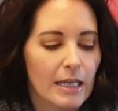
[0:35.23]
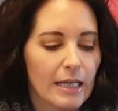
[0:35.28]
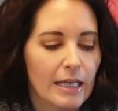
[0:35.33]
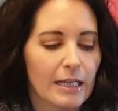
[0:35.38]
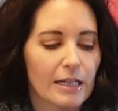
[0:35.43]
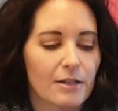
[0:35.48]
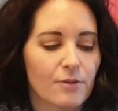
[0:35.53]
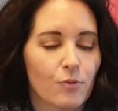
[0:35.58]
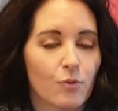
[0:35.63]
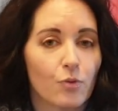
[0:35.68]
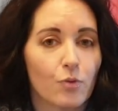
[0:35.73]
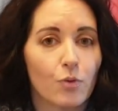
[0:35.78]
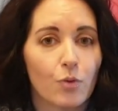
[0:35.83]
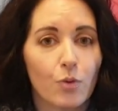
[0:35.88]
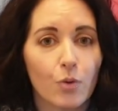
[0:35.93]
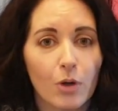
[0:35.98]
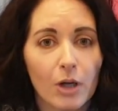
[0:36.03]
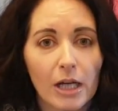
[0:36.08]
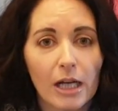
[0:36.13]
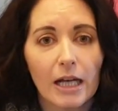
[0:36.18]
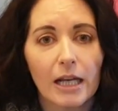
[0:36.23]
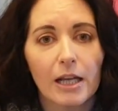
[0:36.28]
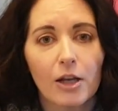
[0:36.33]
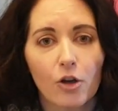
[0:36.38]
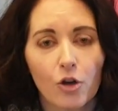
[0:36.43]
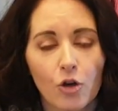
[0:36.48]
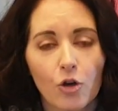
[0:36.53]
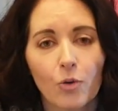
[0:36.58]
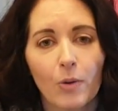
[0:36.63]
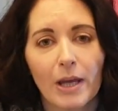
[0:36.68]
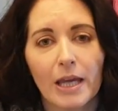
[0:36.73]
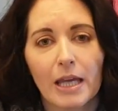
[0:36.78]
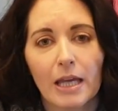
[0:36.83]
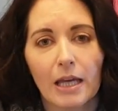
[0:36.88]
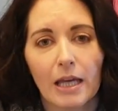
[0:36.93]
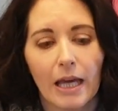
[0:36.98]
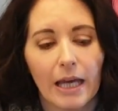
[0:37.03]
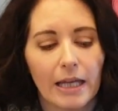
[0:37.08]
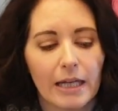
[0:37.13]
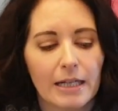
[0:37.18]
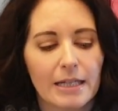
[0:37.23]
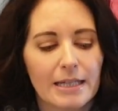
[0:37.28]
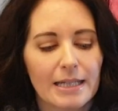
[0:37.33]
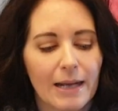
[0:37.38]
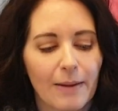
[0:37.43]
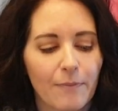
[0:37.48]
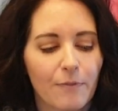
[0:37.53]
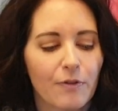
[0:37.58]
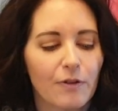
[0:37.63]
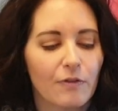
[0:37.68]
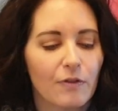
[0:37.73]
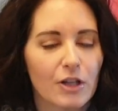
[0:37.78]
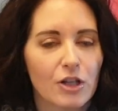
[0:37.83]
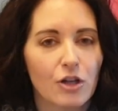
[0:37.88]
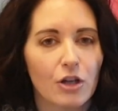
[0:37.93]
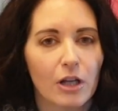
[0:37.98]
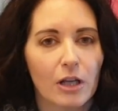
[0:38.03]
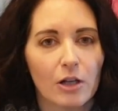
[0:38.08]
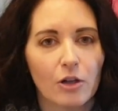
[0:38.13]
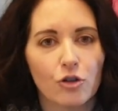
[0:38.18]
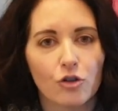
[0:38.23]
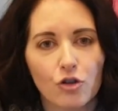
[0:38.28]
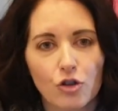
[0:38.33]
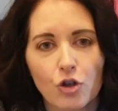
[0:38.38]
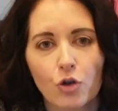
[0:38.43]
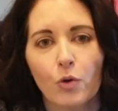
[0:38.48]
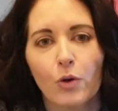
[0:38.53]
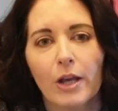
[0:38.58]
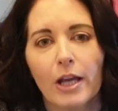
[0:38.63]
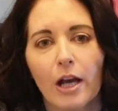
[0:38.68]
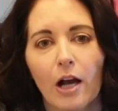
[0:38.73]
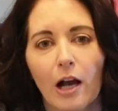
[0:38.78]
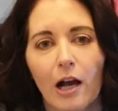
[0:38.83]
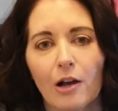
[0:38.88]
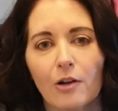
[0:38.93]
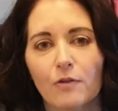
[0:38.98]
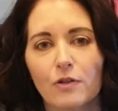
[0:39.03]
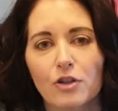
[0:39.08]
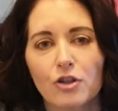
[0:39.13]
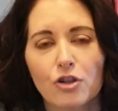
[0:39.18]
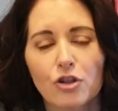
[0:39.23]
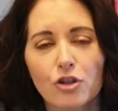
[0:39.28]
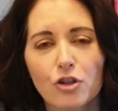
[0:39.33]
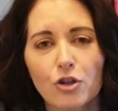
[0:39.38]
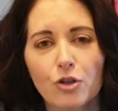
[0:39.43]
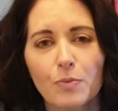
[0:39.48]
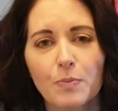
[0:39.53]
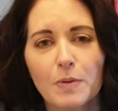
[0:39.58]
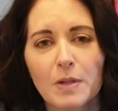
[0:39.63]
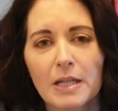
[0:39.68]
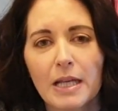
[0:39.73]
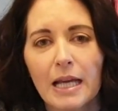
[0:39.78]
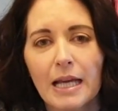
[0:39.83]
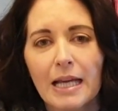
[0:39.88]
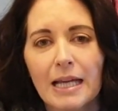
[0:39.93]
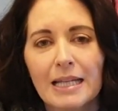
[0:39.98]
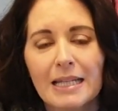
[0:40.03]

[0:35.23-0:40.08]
It's really quick and it's something that you can enjoy over soups,